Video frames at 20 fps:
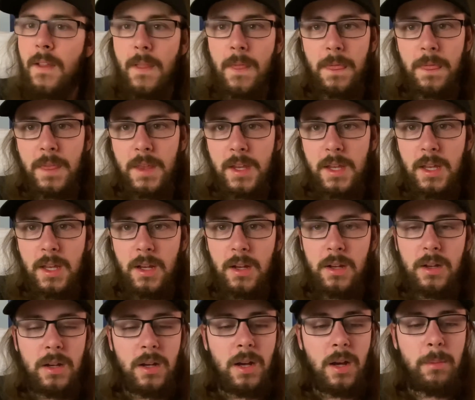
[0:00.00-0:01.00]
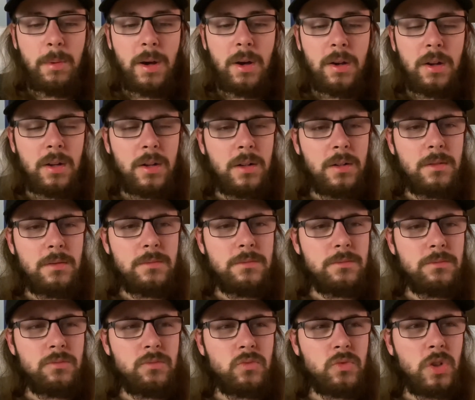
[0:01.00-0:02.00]
thinking about it
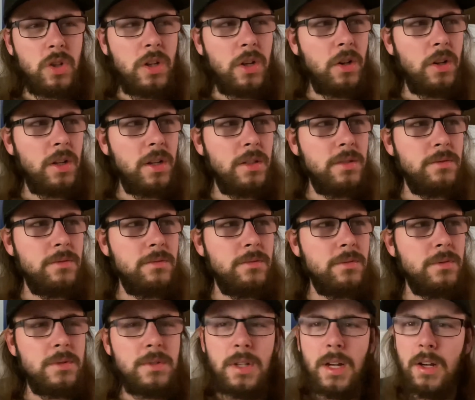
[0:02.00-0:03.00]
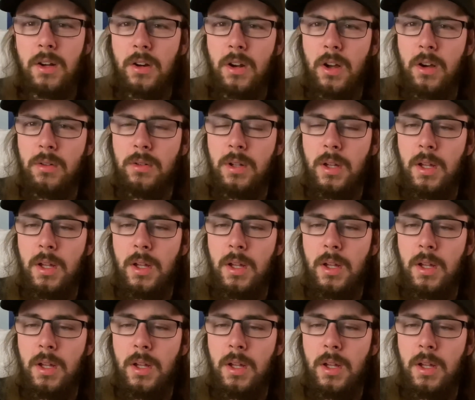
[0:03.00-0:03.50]
clearly. I don't know.